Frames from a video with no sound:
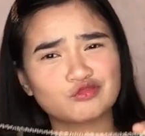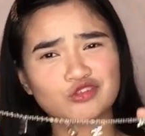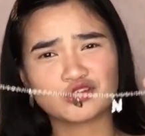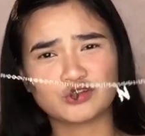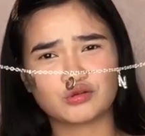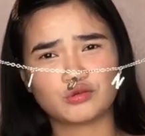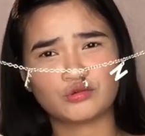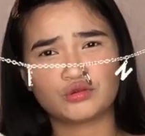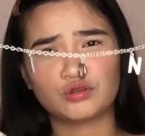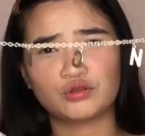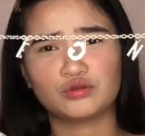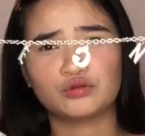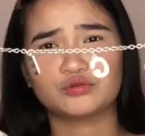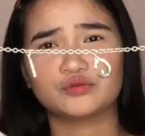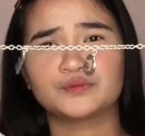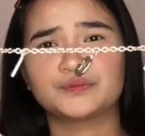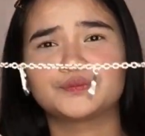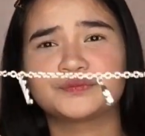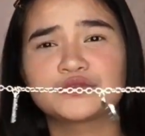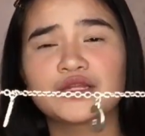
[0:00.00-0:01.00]
So, you
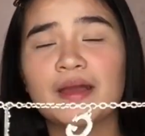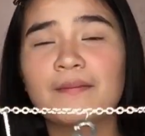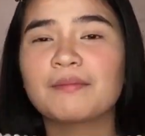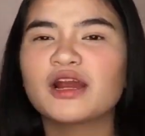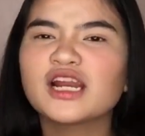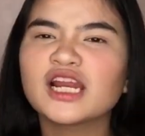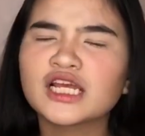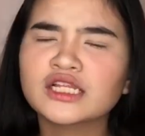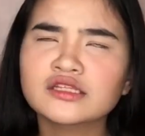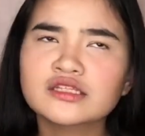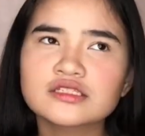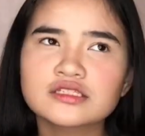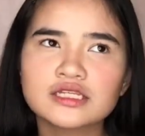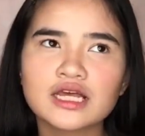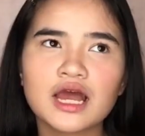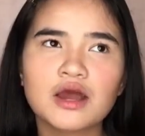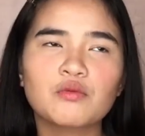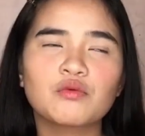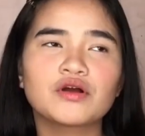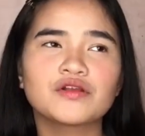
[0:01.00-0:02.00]
know, I like this
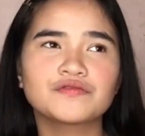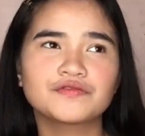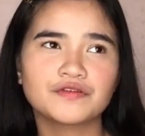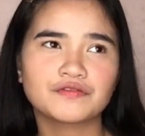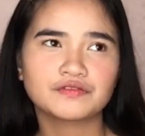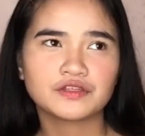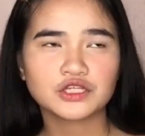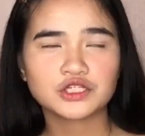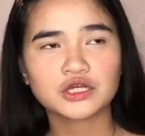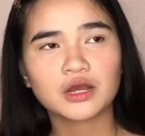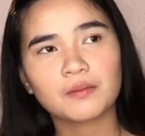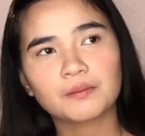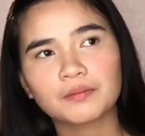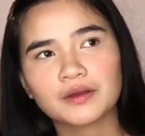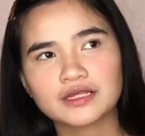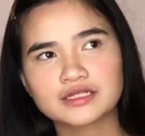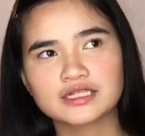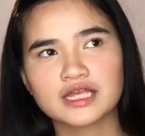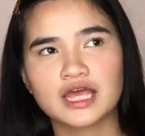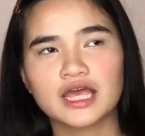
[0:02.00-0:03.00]
150
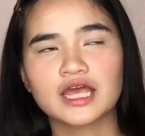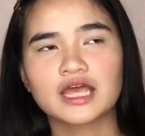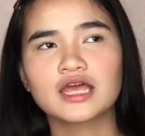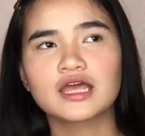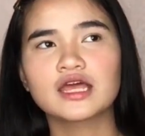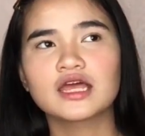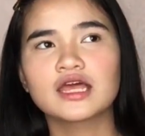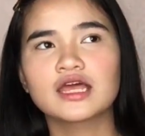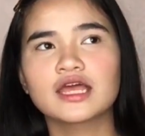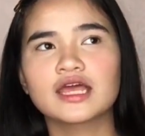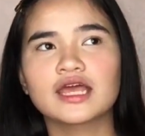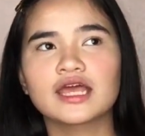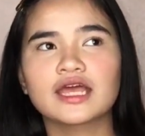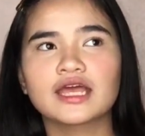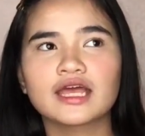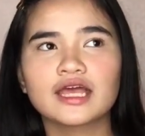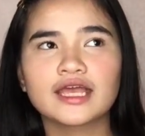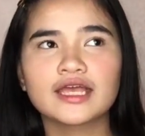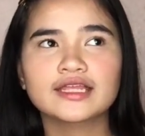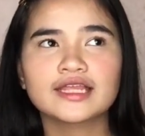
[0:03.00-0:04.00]
shop kasi
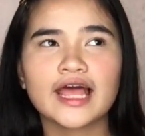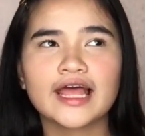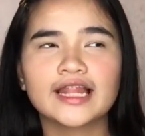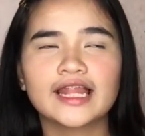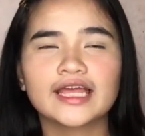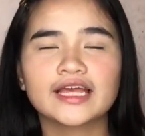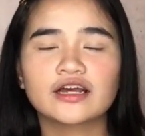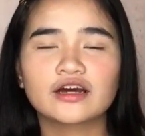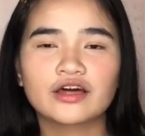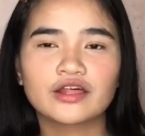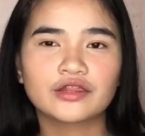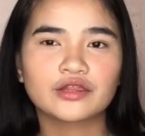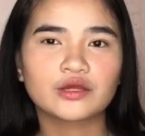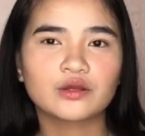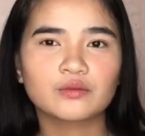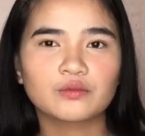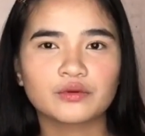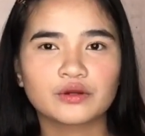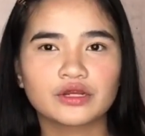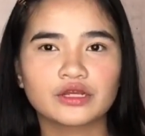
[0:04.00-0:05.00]
it had like
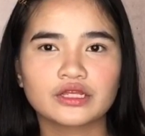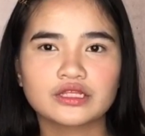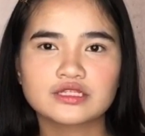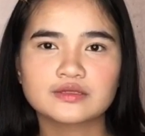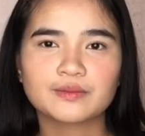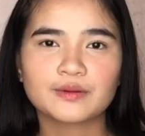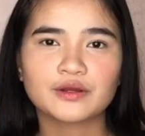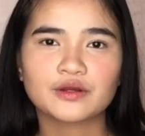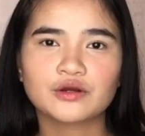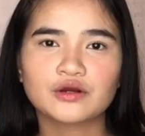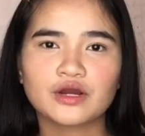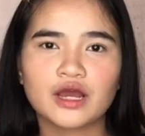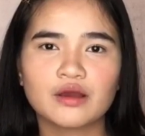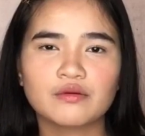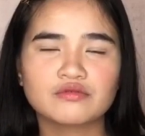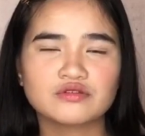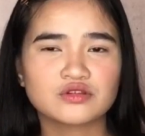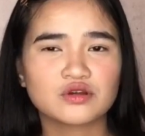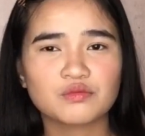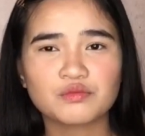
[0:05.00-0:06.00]
other words, pero
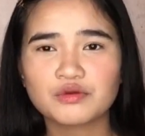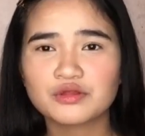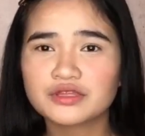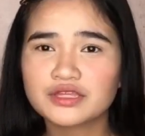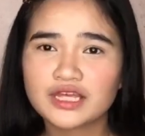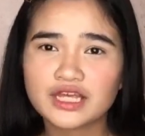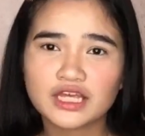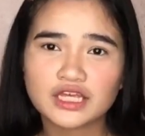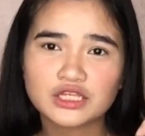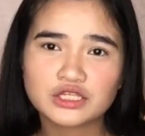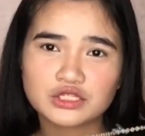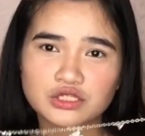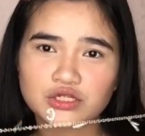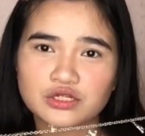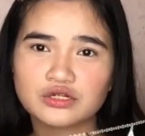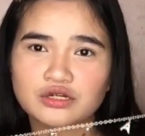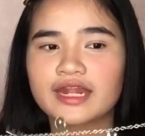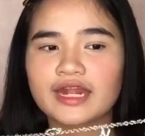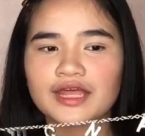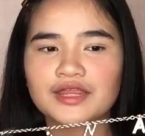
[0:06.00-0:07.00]
I was going with the
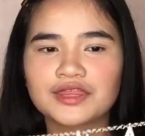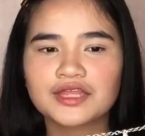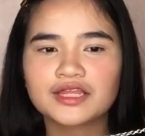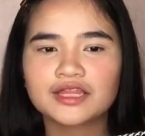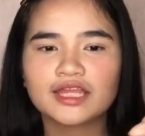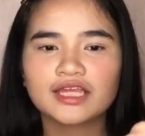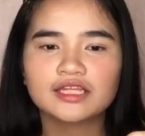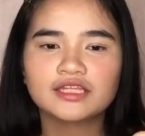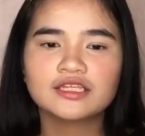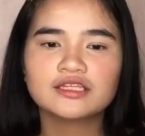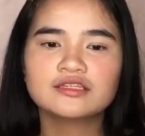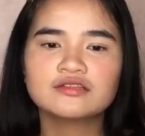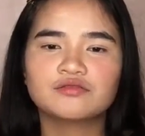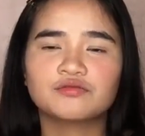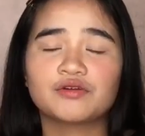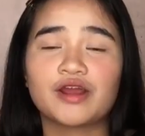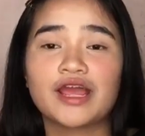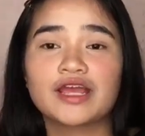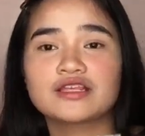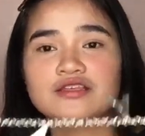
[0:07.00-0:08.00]
angel. And I think like this
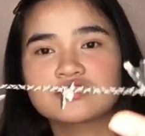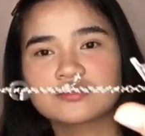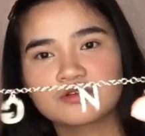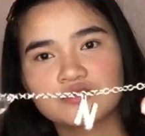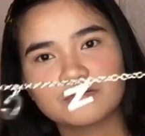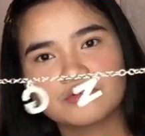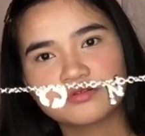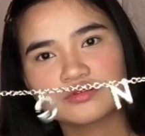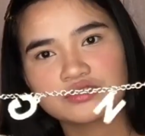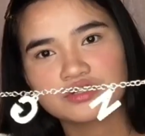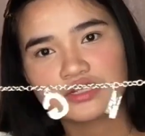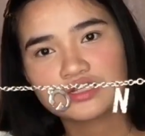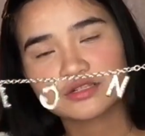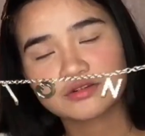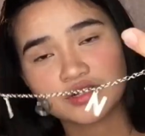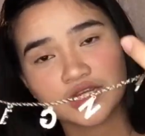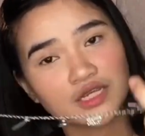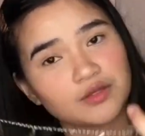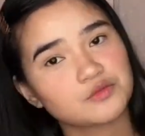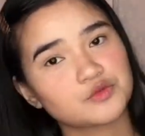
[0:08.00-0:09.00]
rhinestone,
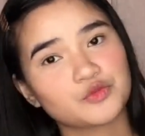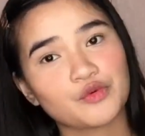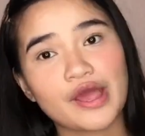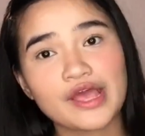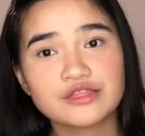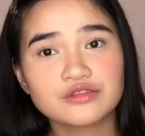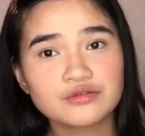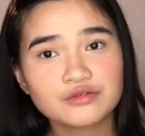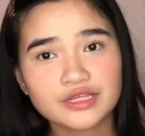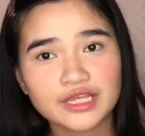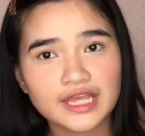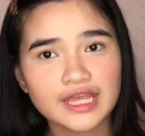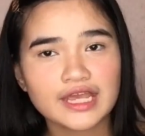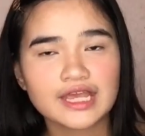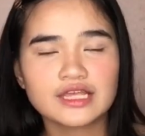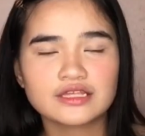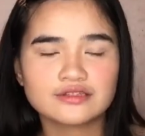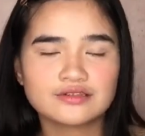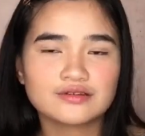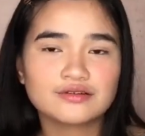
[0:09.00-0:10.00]
this screams
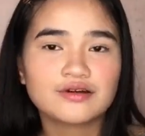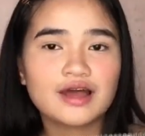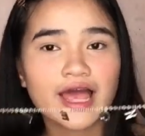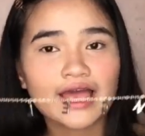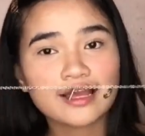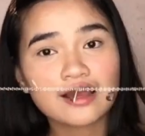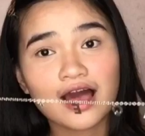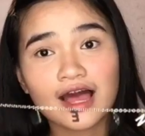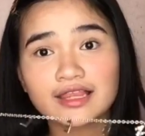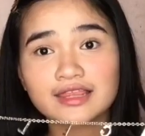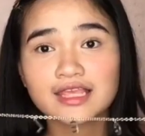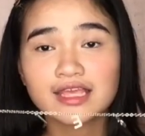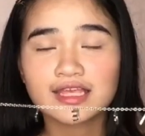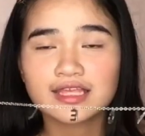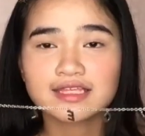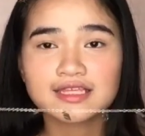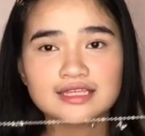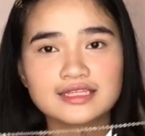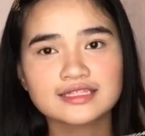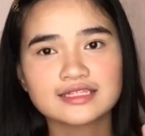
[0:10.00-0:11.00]
y2k, so I got
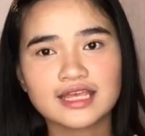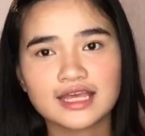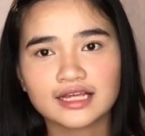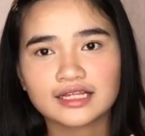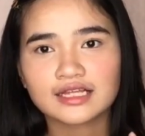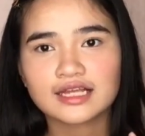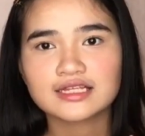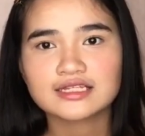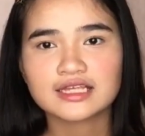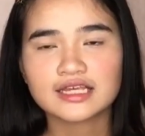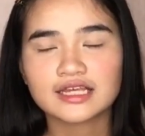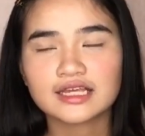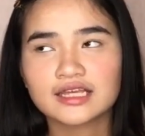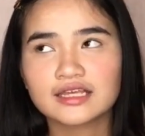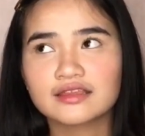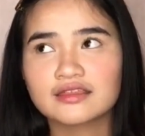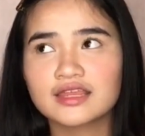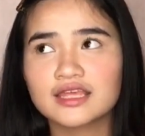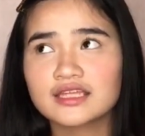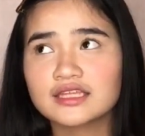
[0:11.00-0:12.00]
this necklace. I
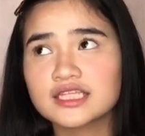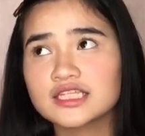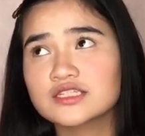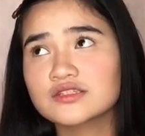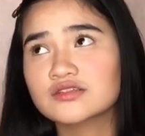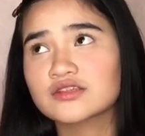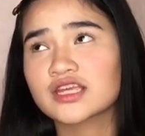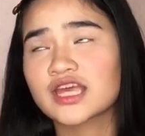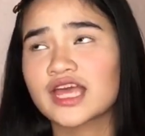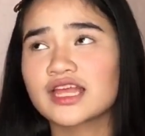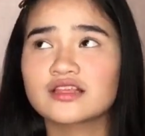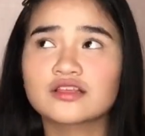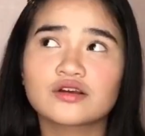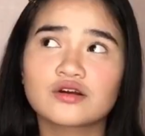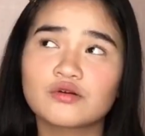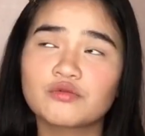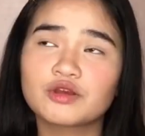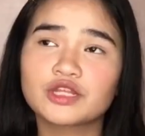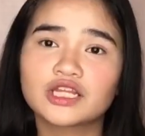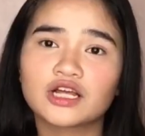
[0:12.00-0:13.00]
think this can
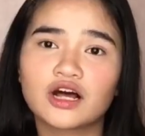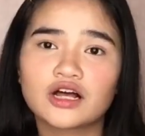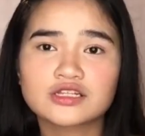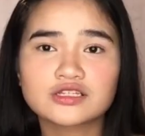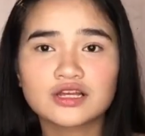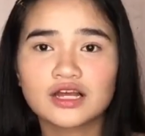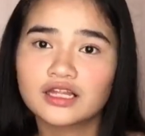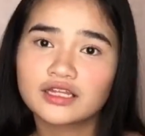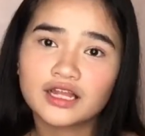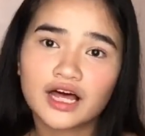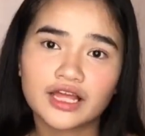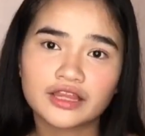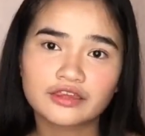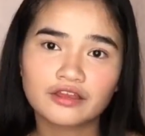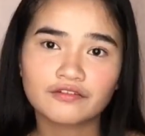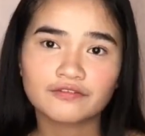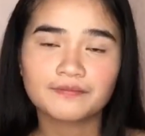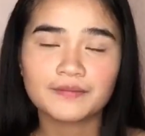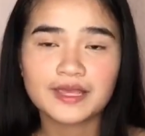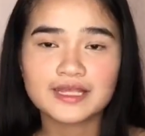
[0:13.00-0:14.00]
go with also a
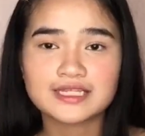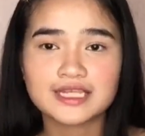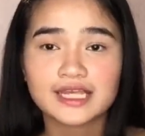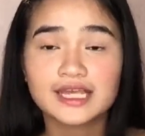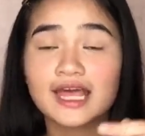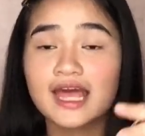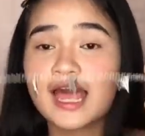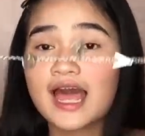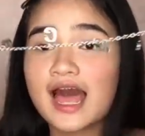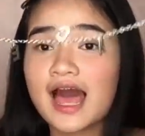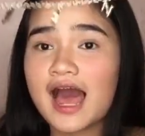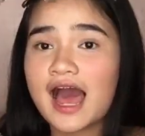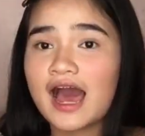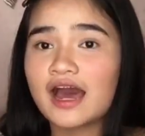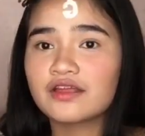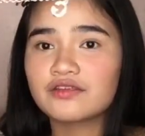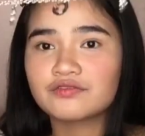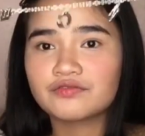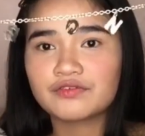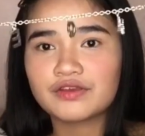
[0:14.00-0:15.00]
lot of basic
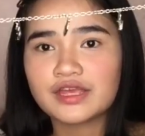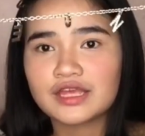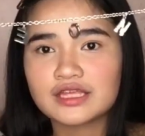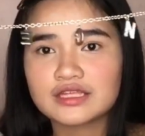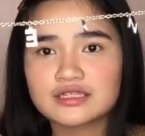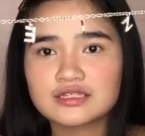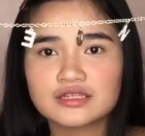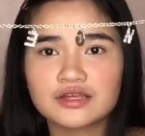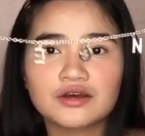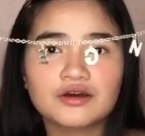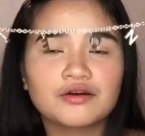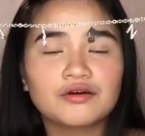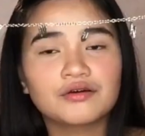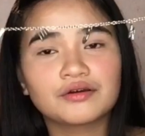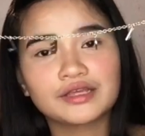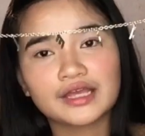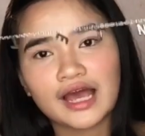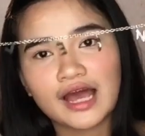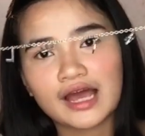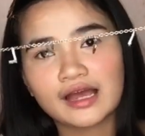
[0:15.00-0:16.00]
outfits,
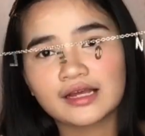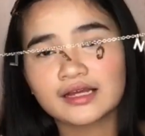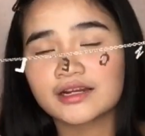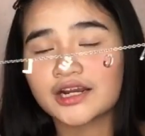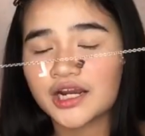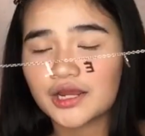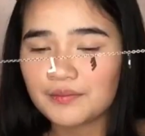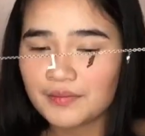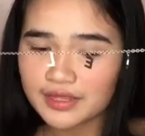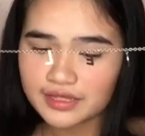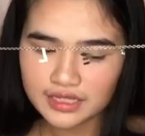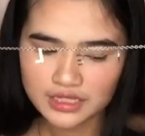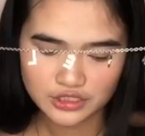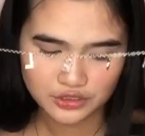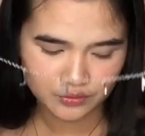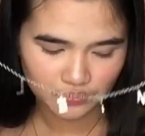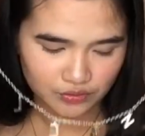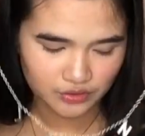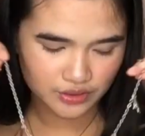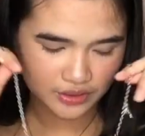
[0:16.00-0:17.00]
so yeah, recommend
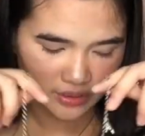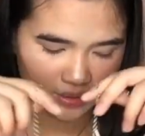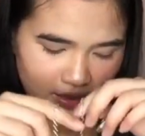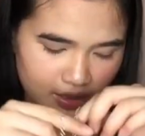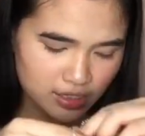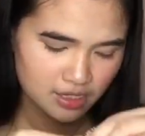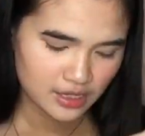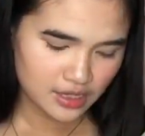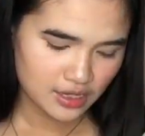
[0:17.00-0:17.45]
this one.